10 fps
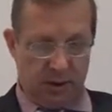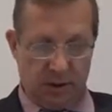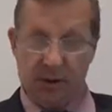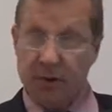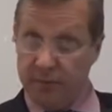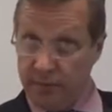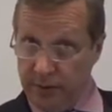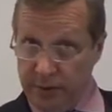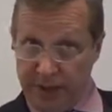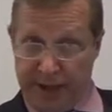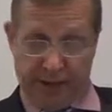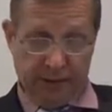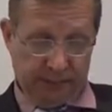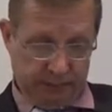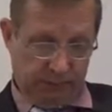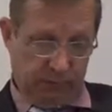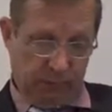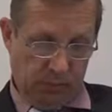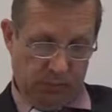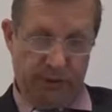So further down,
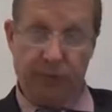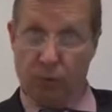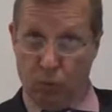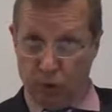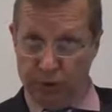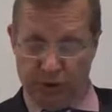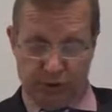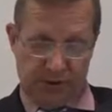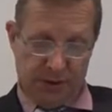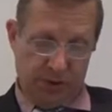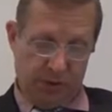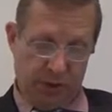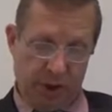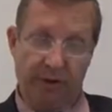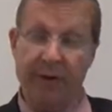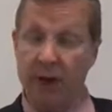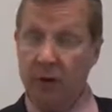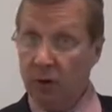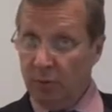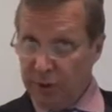with water usage, you'll note that
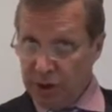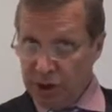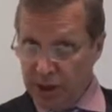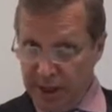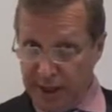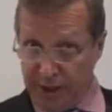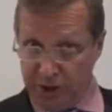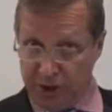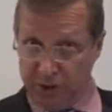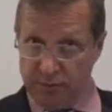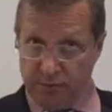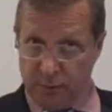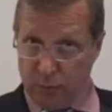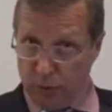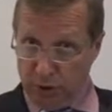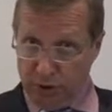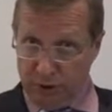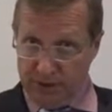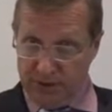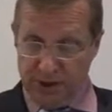you're not being charged for water
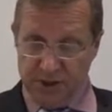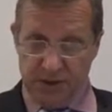usage.